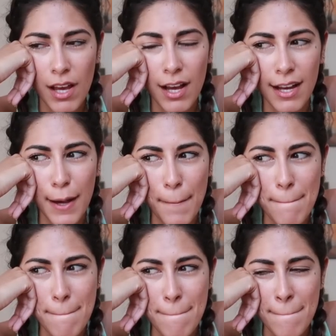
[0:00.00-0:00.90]

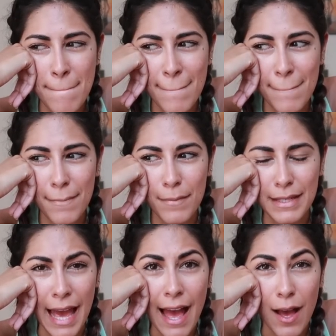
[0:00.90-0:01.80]
Um,
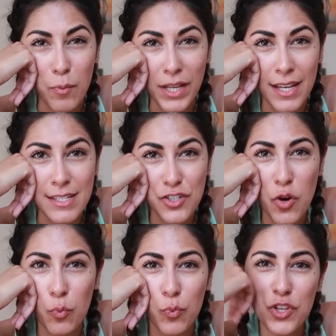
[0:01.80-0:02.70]
yeah, because you
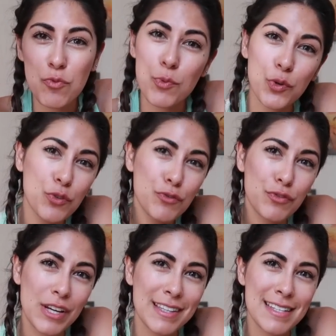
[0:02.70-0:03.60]
know, when you
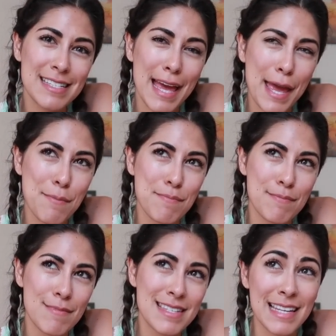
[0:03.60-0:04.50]
move in the
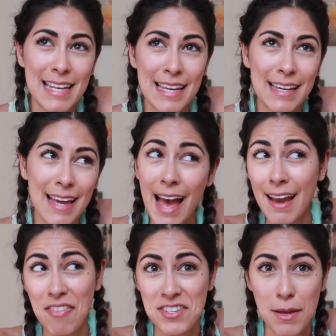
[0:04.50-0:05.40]
same city,
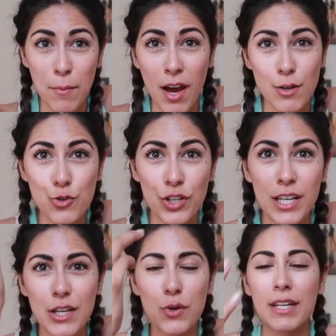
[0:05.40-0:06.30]
heck, the same
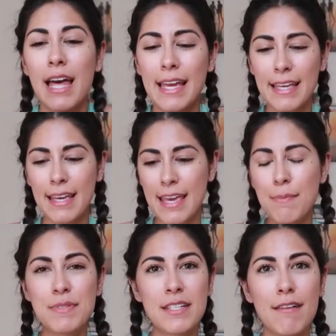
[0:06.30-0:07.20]
country, you can like
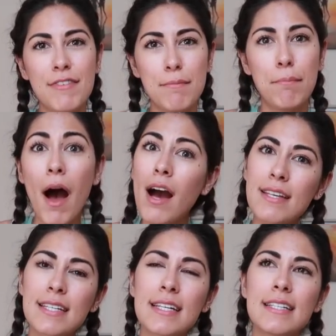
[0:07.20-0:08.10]
keep stuff in
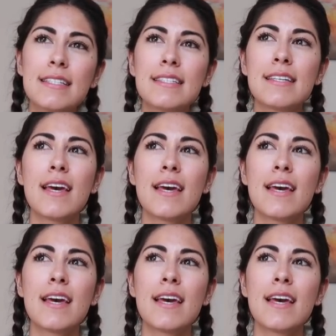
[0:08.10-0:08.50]
boxes